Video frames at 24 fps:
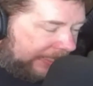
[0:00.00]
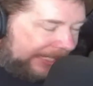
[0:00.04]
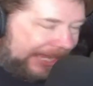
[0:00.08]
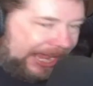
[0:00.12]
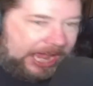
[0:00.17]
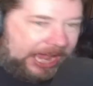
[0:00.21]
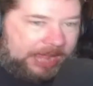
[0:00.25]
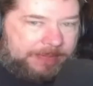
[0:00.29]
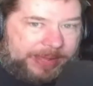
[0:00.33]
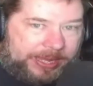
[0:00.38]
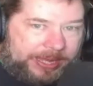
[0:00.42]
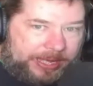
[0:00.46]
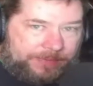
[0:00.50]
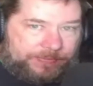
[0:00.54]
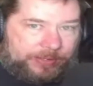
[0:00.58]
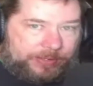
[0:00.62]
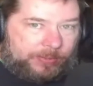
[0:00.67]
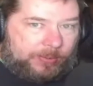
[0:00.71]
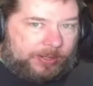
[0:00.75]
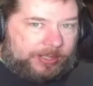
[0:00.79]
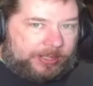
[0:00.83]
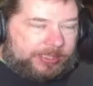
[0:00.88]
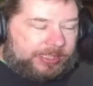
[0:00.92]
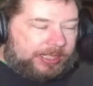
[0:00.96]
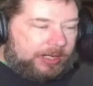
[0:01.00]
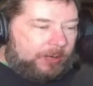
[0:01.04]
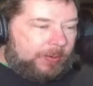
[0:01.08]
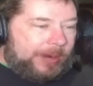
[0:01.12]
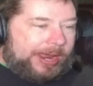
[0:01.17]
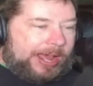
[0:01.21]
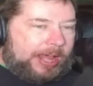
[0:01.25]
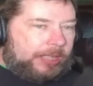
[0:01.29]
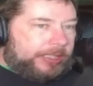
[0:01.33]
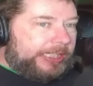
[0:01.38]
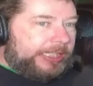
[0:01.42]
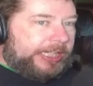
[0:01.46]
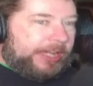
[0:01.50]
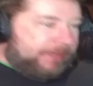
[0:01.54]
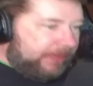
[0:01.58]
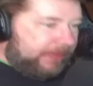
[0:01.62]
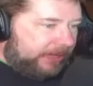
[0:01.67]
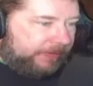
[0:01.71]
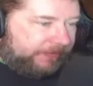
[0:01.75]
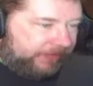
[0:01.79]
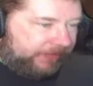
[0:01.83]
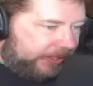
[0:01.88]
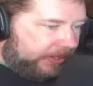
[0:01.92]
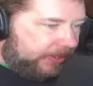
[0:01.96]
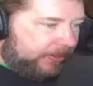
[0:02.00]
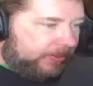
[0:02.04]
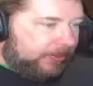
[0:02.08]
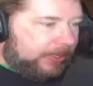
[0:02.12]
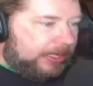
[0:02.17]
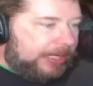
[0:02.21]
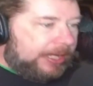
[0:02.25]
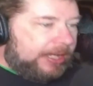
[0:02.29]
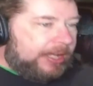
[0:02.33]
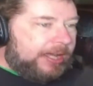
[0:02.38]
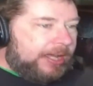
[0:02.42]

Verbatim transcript: comment every once in a while, give it a view.